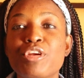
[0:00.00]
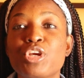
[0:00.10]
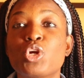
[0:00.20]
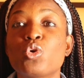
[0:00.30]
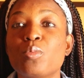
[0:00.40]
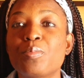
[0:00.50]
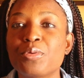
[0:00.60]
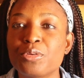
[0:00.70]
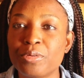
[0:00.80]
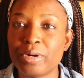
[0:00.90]

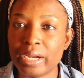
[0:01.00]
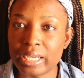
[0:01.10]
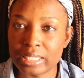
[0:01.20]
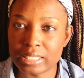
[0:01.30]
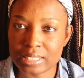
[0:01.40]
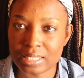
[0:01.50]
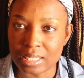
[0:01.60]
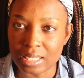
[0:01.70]
recuperate.